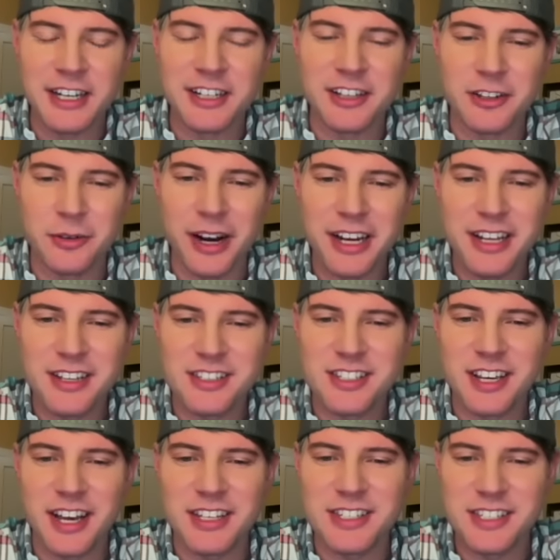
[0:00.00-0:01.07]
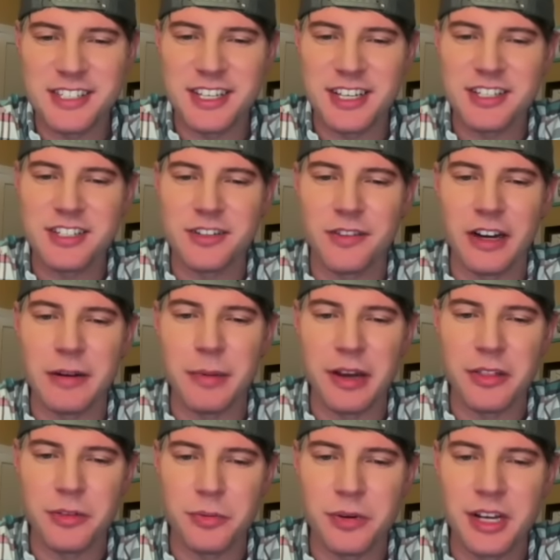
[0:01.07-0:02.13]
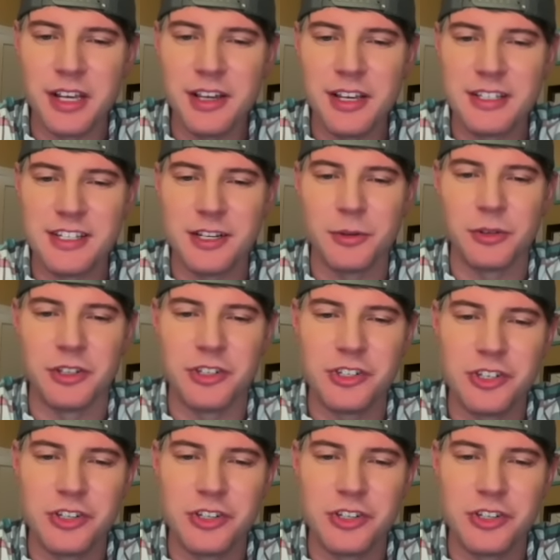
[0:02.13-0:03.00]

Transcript: on the right hand side, 6 divided by 3 is equal to 2.